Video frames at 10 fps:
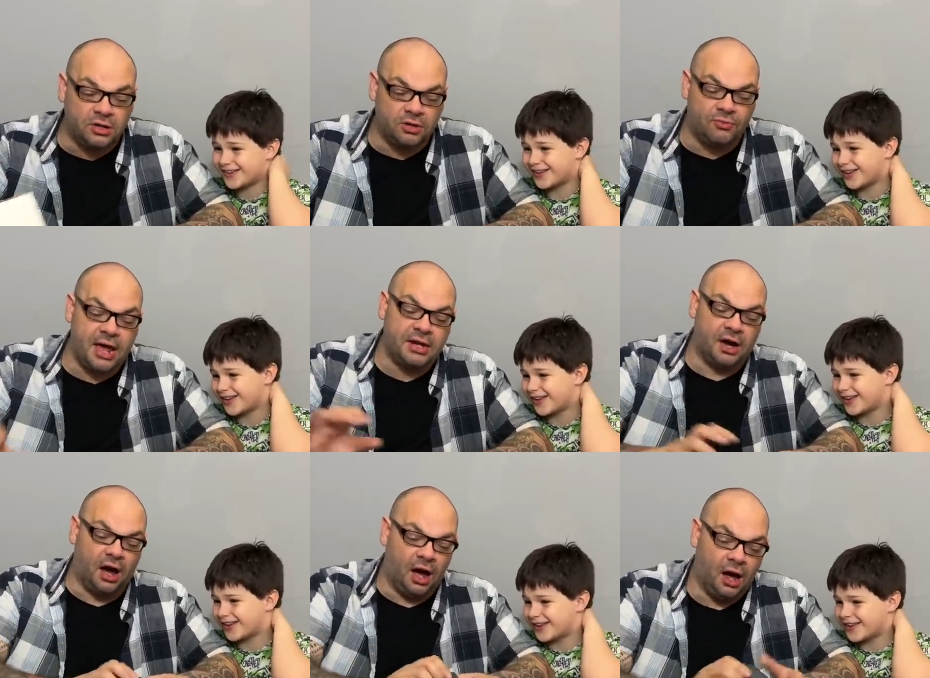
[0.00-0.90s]
Speaker 1: the
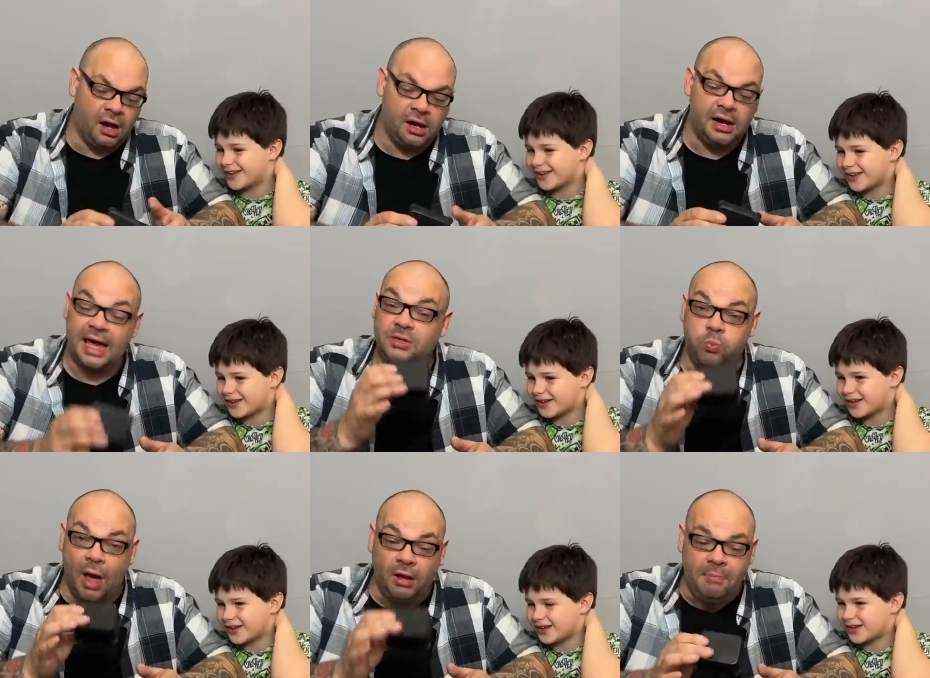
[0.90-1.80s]
radar it's
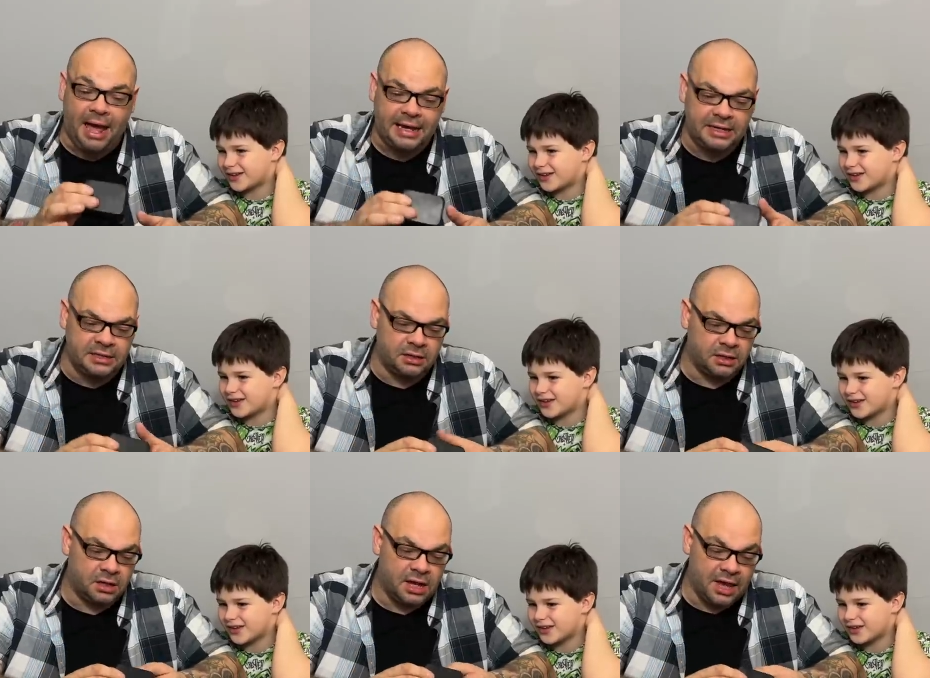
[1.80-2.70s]
well made
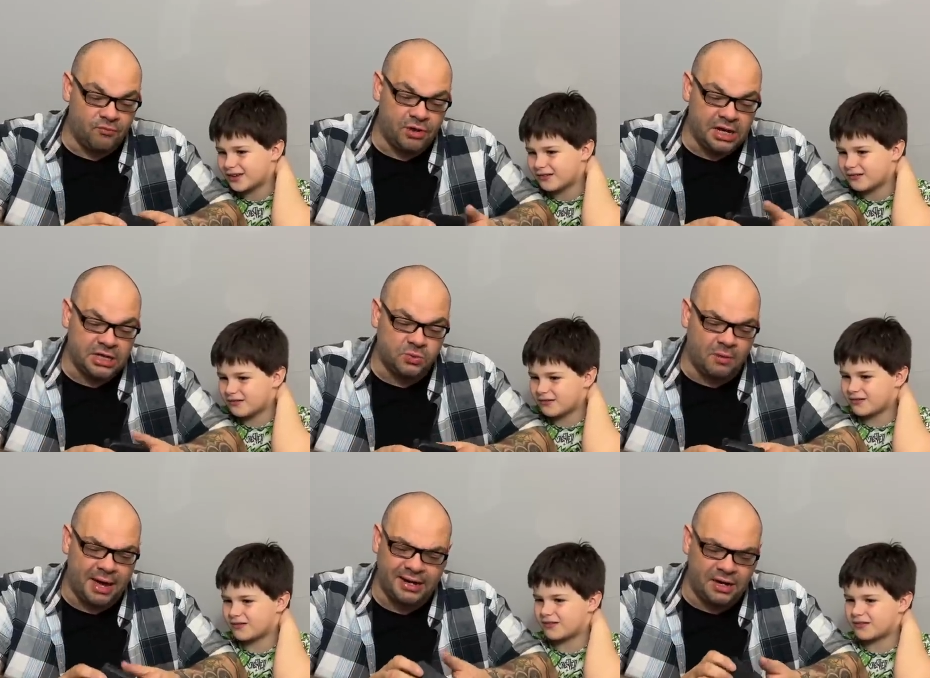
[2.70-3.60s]
it really is well
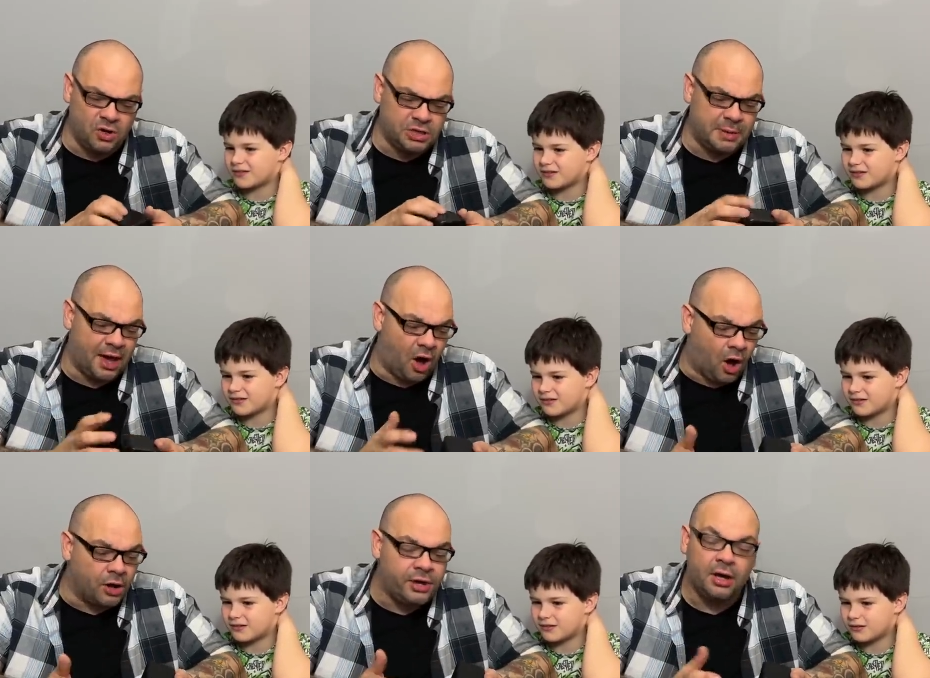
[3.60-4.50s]
made it looks a bit
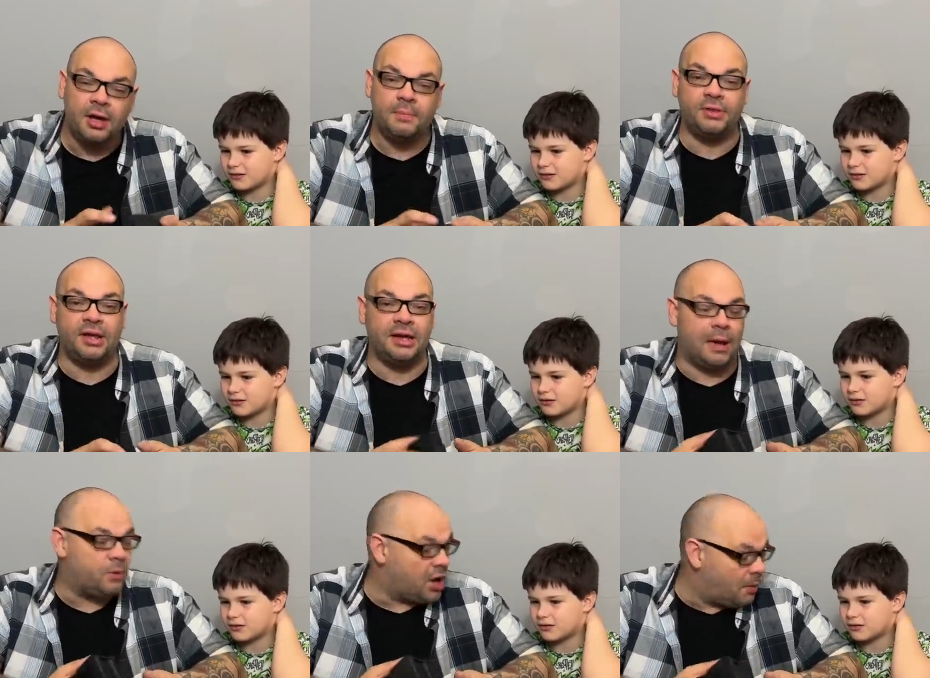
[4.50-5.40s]
odd but then
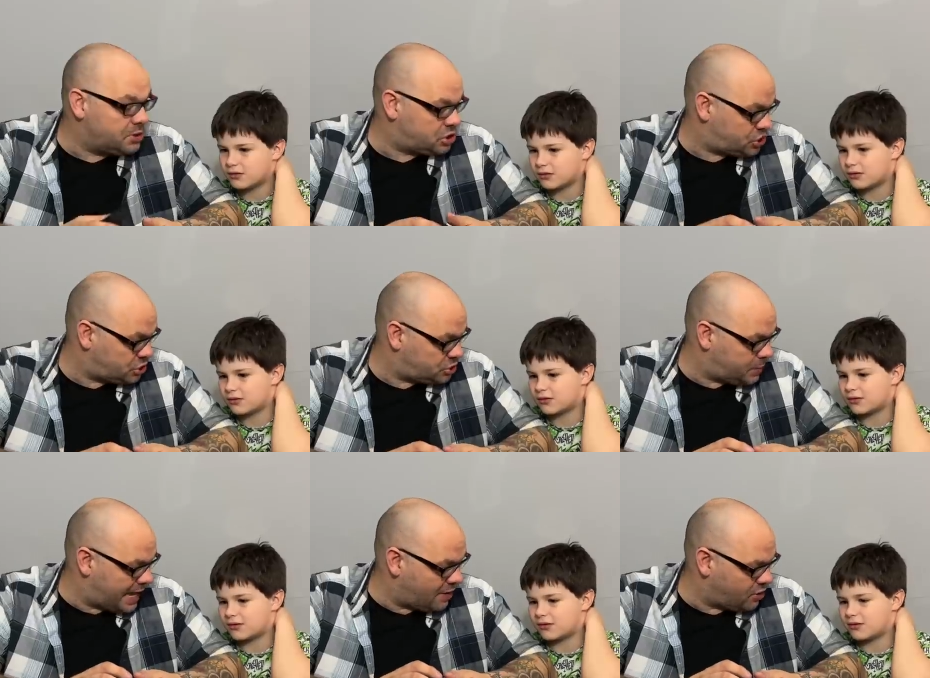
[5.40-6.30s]
again, we are magicians. We
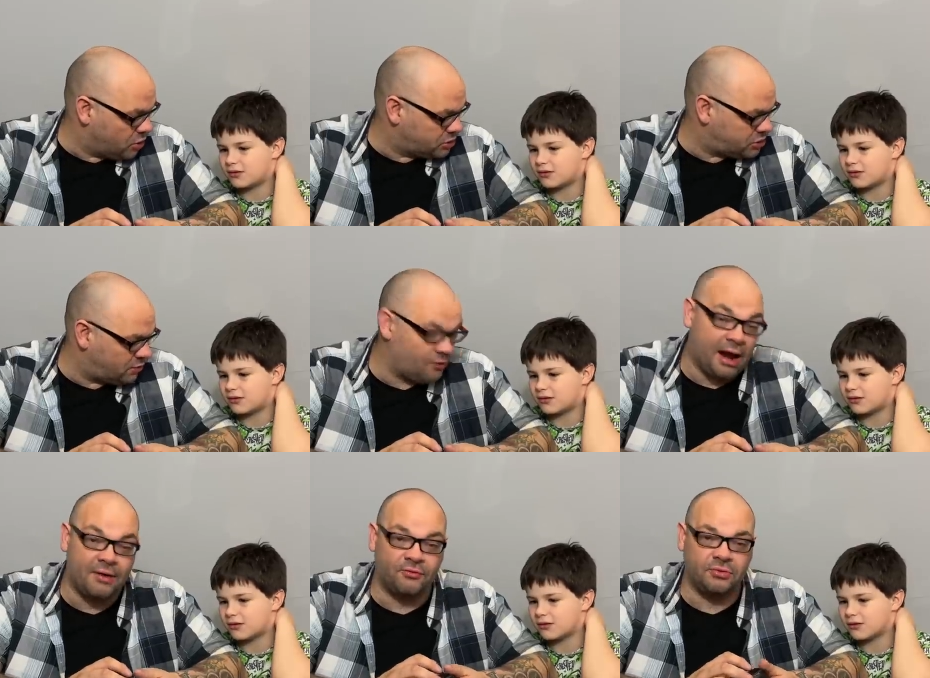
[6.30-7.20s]
carry odd stuff
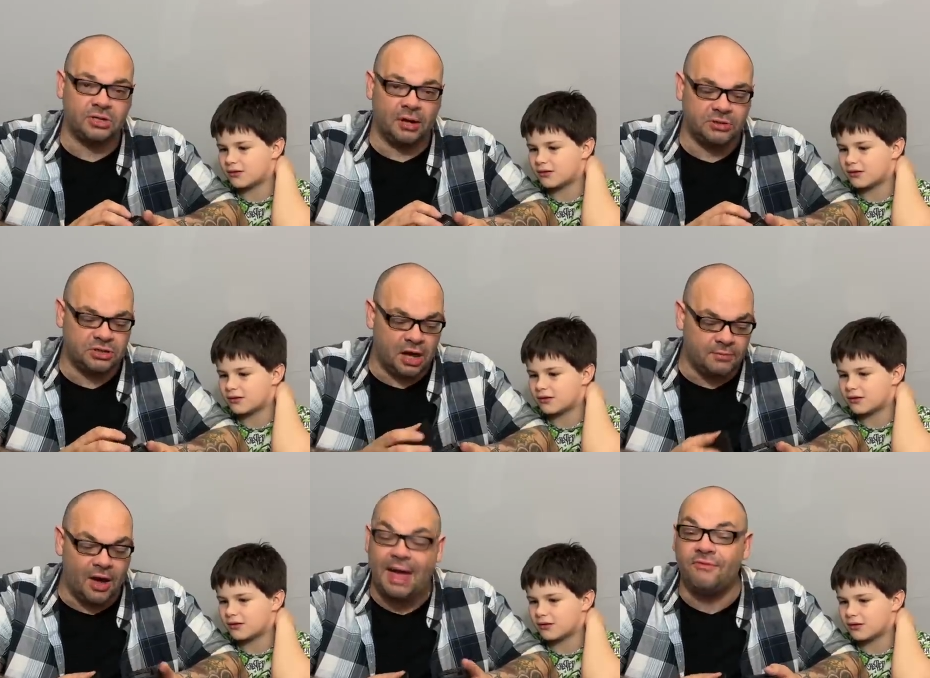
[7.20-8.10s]
around from time to time.
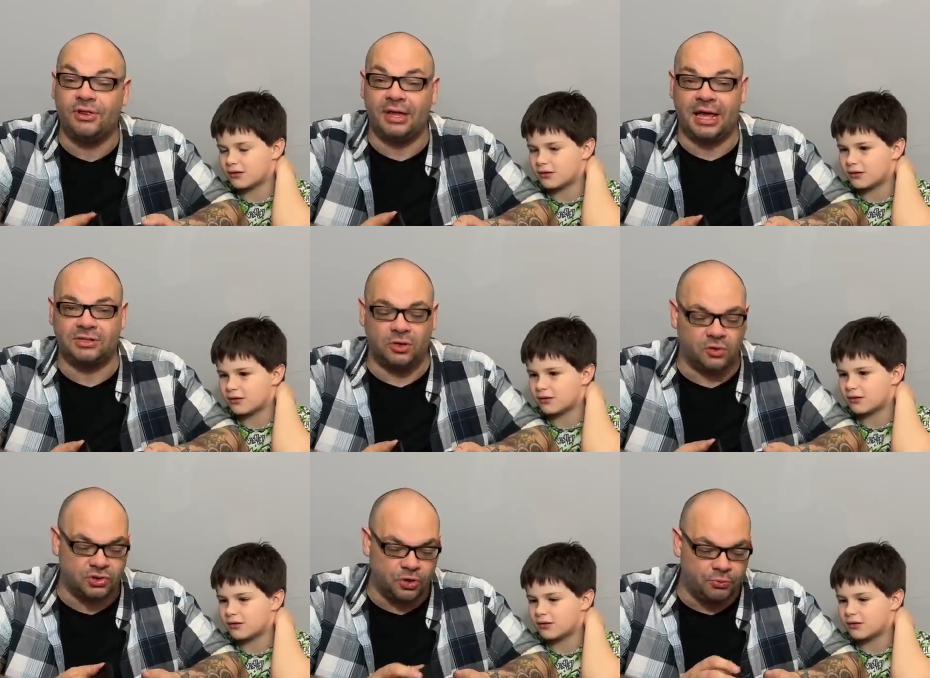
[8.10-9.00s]
Not everything has to
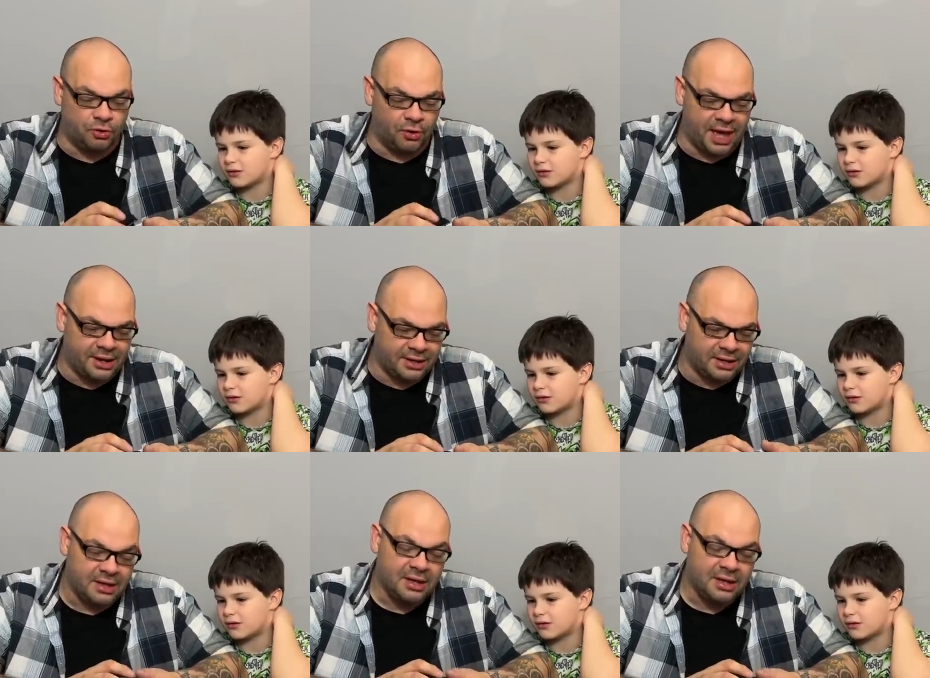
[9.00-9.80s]
look super organic.